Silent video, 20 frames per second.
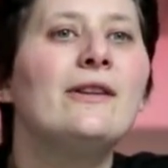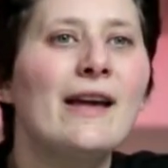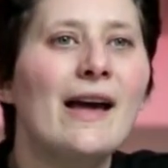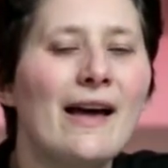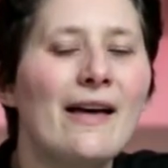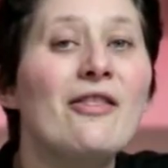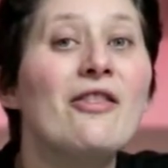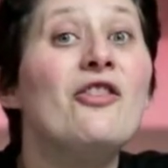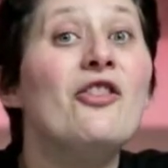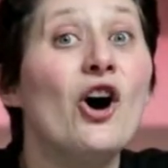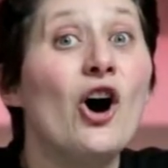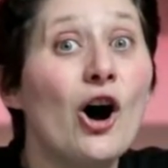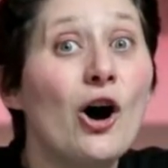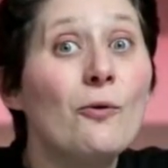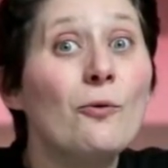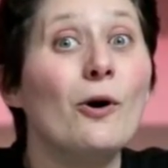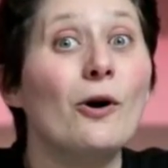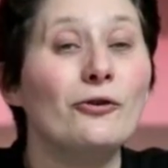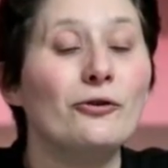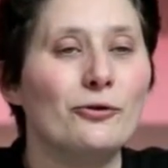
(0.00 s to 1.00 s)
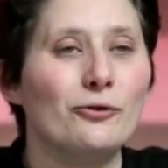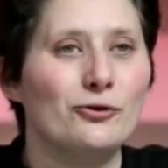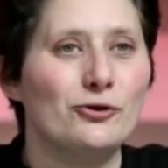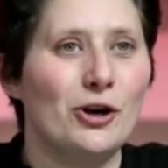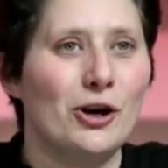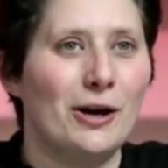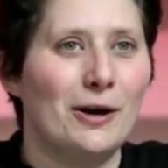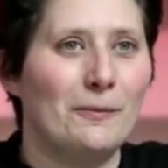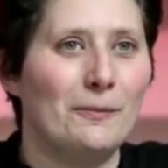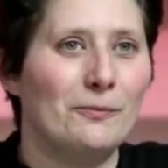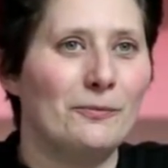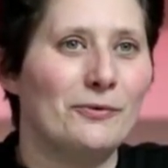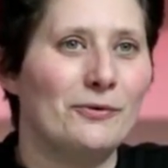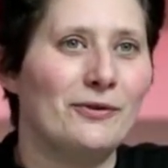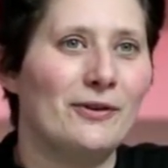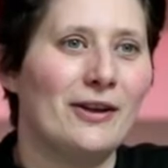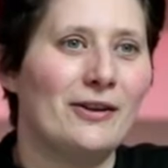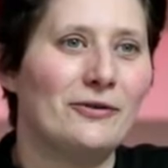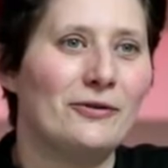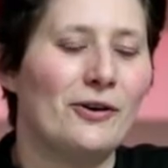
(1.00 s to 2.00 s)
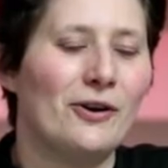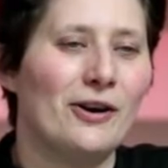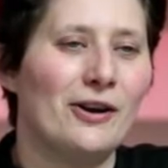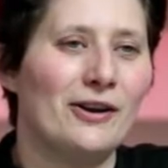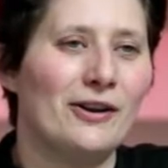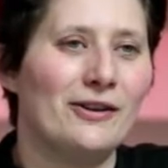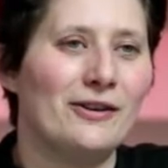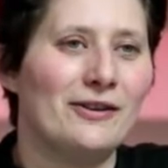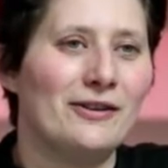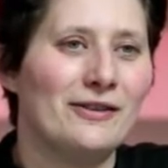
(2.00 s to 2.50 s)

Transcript: Yeah, the Russell James. That's right.